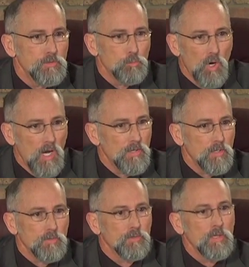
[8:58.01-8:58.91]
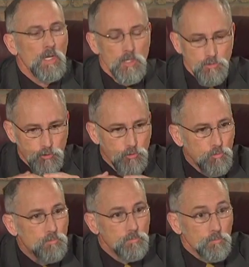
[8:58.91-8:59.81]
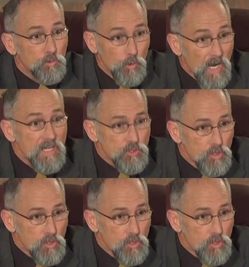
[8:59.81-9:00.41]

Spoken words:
and products to create